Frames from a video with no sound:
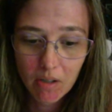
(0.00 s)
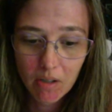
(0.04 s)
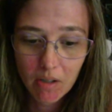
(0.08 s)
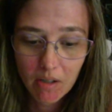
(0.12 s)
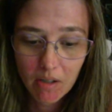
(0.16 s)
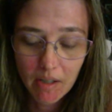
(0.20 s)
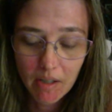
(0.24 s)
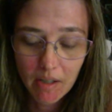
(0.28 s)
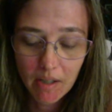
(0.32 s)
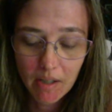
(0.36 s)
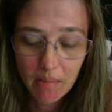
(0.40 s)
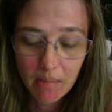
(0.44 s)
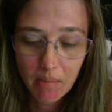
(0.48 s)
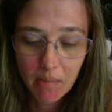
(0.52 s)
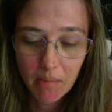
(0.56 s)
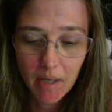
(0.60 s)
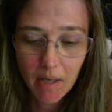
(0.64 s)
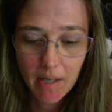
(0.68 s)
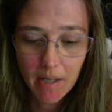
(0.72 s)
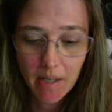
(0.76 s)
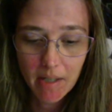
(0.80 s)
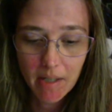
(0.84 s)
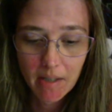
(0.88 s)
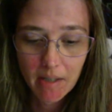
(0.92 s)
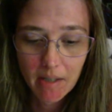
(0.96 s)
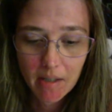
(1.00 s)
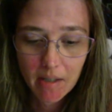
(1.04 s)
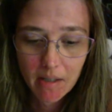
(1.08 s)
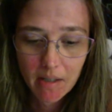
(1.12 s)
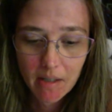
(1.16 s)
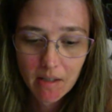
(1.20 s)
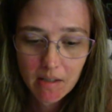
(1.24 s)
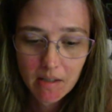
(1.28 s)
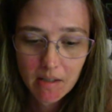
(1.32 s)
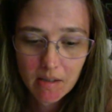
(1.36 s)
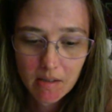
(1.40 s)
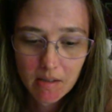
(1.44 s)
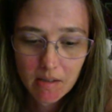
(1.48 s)
in my,
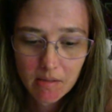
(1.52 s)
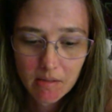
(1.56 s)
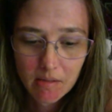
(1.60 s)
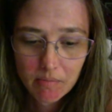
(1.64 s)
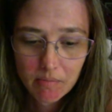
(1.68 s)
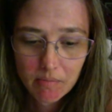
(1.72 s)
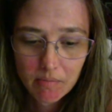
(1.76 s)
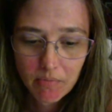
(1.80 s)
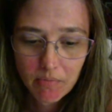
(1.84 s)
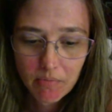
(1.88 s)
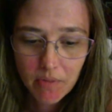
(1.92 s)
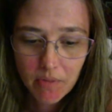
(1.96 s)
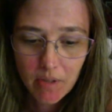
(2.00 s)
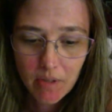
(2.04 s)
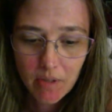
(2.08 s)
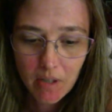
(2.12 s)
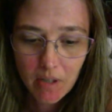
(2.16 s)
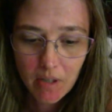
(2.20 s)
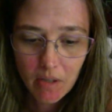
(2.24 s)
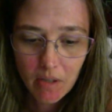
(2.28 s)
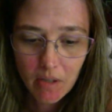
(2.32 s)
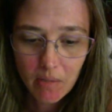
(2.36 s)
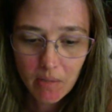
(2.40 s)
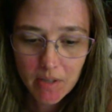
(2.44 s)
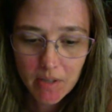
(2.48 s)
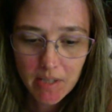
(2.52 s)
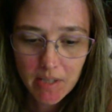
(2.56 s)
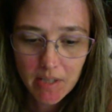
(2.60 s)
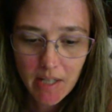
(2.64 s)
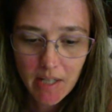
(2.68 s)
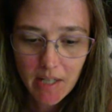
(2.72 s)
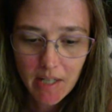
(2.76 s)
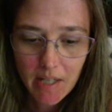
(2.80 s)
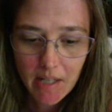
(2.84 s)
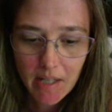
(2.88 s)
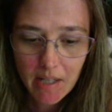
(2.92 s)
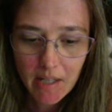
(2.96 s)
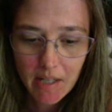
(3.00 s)
I would
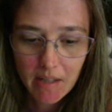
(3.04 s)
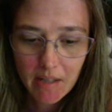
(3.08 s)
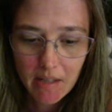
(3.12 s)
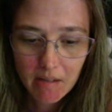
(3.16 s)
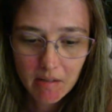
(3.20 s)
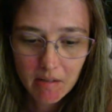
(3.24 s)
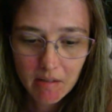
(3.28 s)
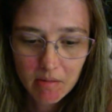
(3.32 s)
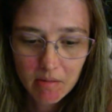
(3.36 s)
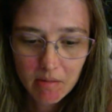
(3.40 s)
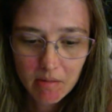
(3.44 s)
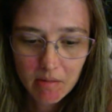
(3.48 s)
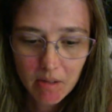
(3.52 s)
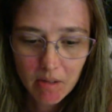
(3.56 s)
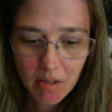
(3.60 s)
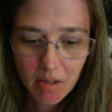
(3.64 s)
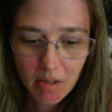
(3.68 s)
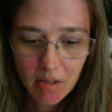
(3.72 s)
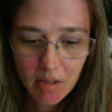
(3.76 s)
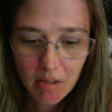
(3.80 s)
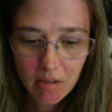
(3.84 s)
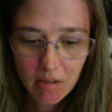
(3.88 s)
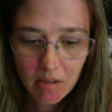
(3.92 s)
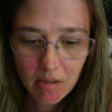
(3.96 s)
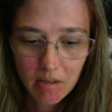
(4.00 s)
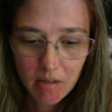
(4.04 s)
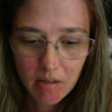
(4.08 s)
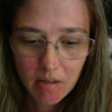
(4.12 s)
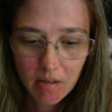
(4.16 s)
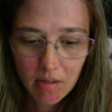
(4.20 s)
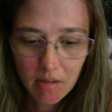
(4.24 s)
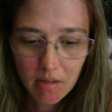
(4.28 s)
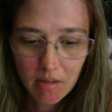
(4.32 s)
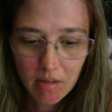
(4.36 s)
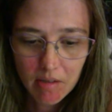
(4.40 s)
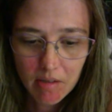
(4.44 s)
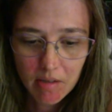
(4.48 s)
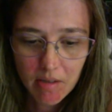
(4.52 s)
say,
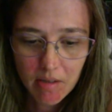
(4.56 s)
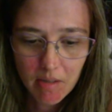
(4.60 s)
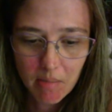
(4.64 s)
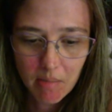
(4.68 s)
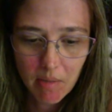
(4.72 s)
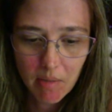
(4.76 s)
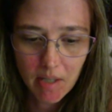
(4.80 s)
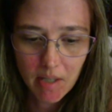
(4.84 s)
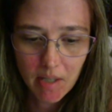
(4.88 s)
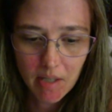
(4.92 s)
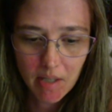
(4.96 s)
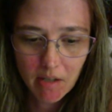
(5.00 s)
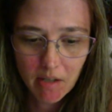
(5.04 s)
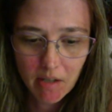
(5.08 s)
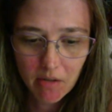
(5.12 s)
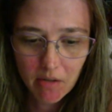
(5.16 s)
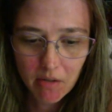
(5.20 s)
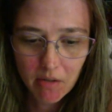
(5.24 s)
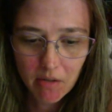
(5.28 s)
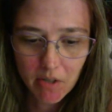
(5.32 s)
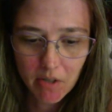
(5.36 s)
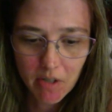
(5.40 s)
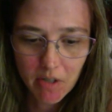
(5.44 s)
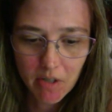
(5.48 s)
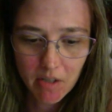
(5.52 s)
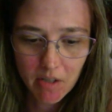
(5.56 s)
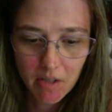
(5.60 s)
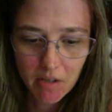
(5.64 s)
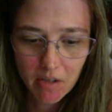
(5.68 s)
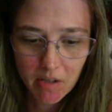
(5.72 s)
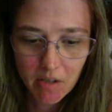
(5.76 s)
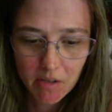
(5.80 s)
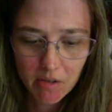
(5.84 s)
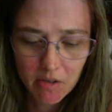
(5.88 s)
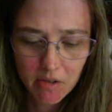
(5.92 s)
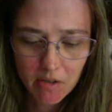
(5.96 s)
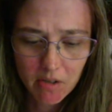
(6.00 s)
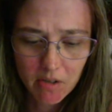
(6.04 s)
semi younger
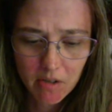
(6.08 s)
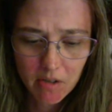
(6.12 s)
years,